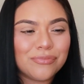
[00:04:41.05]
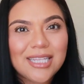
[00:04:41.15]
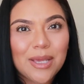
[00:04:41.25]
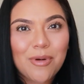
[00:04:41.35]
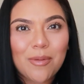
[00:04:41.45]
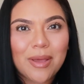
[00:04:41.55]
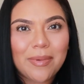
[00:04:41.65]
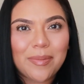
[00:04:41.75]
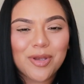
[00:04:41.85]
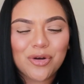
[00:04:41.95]
Name on my
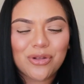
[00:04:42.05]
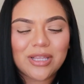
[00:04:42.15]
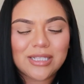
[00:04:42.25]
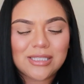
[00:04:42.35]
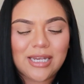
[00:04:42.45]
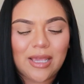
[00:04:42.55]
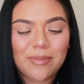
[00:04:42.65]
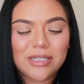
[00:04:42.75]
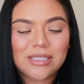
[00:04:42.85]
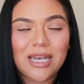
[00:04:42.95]
baby girl list
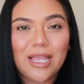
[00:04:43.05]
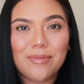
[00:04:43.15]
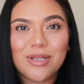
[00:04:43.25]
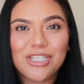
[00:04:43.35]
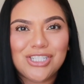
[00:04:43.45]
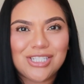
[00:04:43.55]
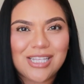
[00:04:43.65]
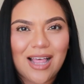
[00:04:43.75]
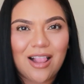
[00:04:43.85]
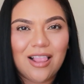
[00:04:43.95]
name is the name
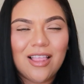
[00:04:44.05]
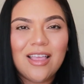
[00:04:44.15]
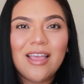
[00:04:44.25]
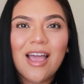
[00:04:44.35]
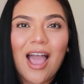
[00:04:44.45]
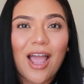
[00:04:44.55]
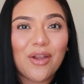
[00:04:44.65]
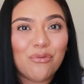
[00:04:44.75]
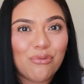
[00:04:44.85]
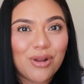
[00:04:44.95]
Giselle.
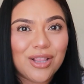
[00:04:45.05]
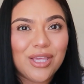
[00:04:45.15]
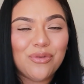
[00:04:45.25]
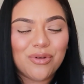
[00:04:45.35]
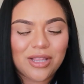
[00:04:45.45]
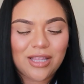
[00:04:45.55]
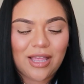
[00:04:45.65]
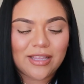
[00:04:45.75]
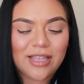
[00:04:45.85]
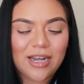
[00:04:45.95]
I really, really
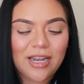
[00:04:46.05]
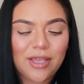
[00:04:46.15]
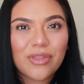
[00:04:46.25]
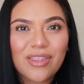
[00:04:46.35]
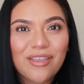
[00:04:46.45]
like that name.